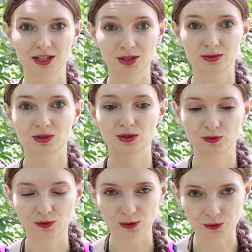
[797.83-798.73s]
the more
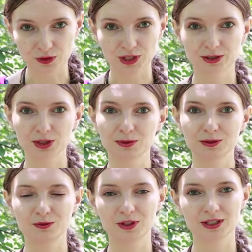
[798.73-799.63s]
fulfilled you will
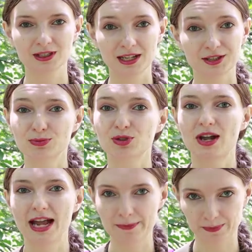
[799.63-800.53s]
feel, the more
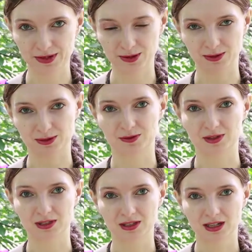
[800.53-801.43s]
happy you will feel.